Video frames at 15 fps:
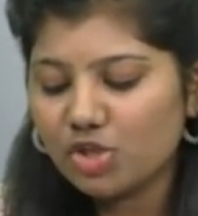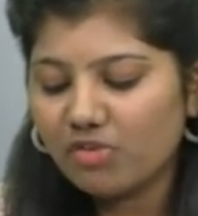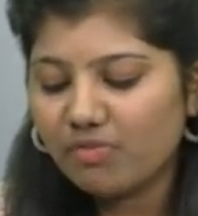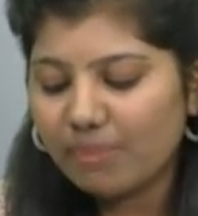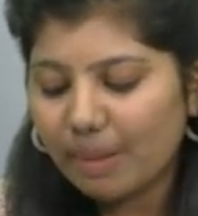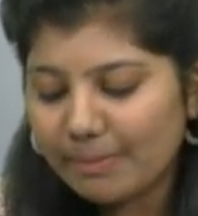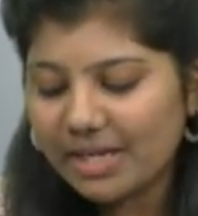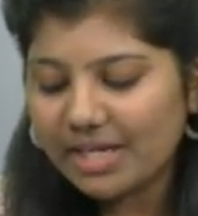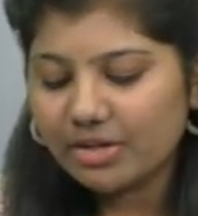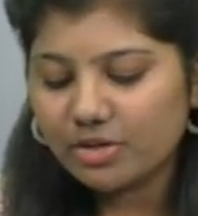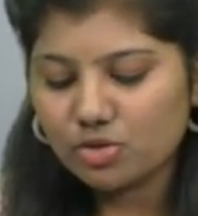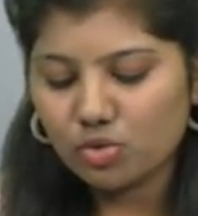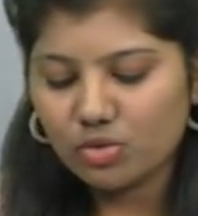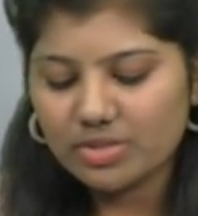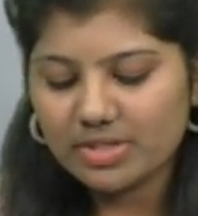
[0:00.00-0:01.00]
of public
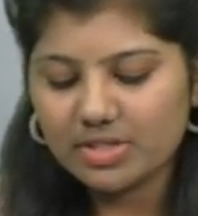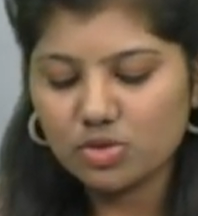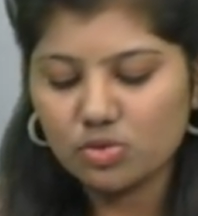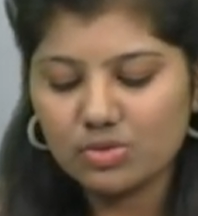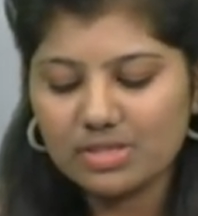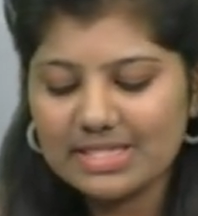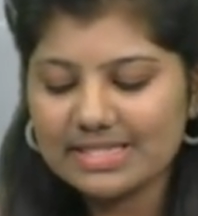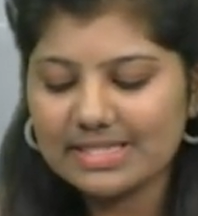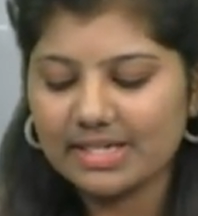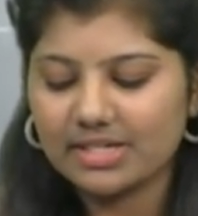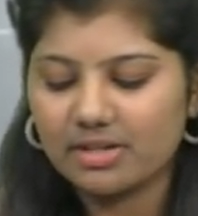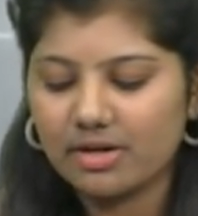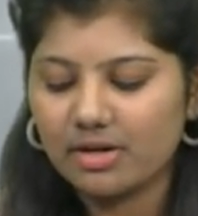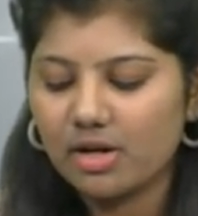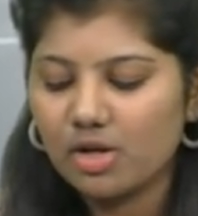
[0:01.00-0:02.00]
resources to this
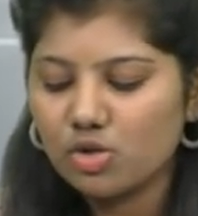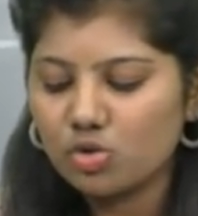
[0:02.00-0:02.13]
sector.